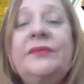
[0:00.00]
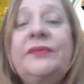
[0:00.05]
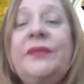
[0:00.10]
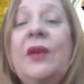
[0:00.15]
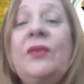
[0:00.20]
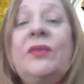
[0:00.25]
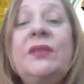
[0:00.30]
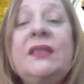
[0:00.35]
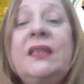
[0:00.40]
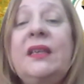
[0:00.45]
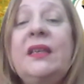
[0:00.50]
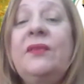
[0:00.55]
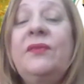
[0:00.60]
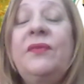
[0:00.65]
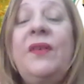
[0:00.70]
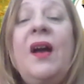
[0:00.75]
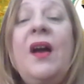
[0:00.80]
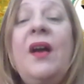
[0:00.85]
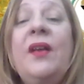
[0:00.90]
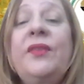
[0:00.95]
founding
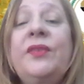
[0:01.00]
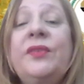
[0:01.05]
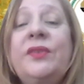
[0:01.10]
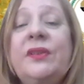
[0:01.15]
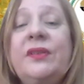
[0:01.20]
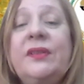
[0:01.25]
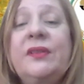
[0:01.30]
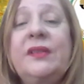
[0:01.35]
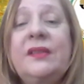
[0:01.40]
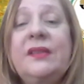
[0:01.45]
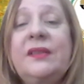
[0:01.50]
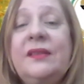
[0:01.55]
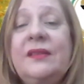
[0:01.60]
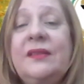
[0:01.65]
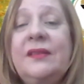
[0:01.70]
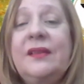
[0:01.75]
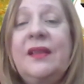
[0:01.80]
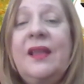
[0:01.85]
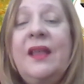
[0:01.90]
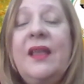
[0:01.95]

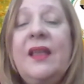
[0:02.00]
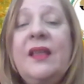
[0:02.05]
fathers,